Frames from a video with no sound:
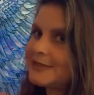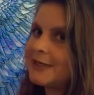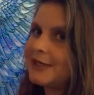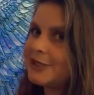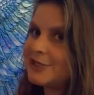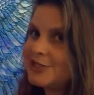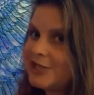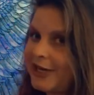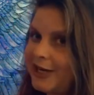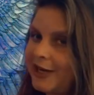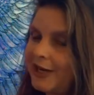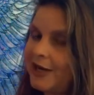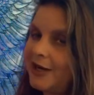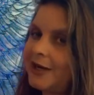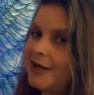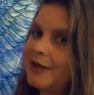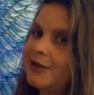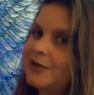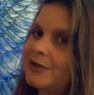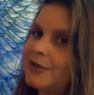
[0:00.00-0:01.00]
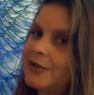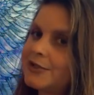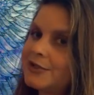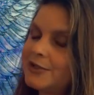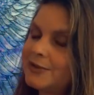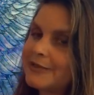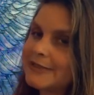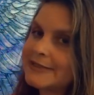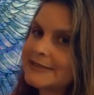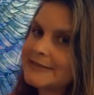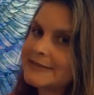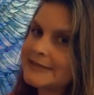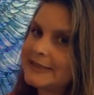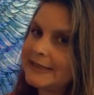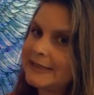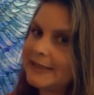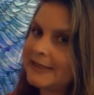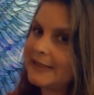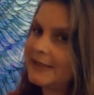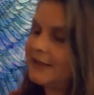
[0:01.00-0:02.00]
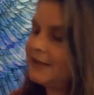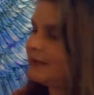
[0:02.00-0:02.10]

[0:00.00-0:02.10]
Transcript: in a chair, you can do this seated,